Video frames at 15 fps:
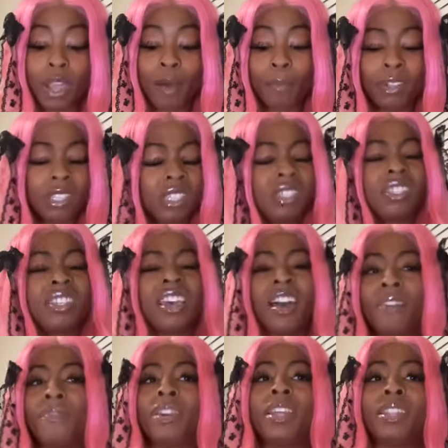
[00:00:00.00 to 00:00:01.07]
But this is
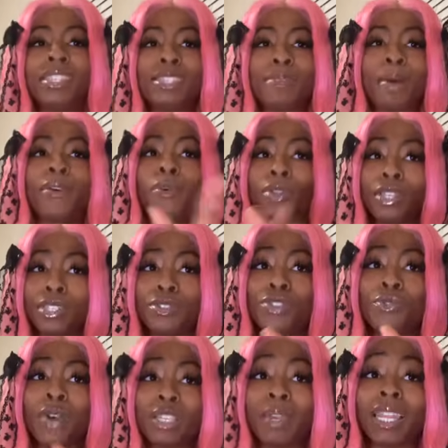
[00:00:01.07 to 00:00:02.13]
definitely somebody who looks at
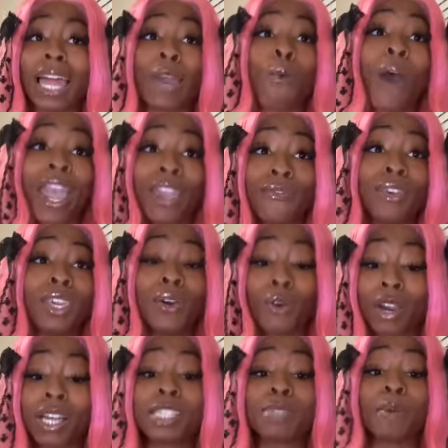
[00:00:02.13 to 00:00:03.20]
you as being like wifey or
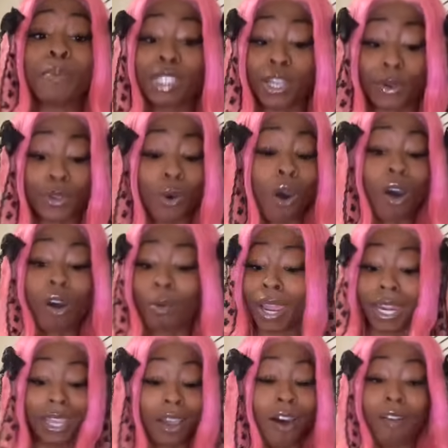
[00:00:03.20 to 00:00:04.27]
husband material
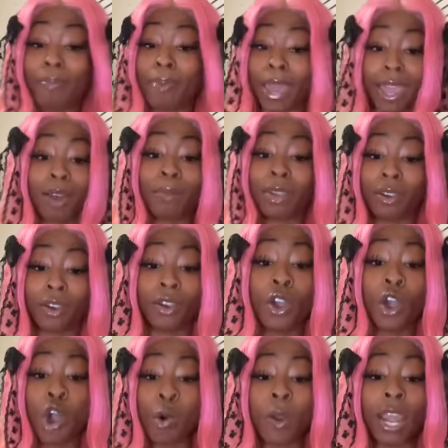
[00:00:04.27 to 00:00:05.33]
already off bat, I'm here.
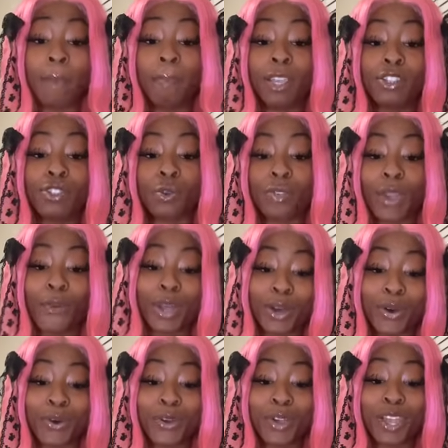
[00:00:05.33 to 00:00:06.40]
Or when they meet you, they will.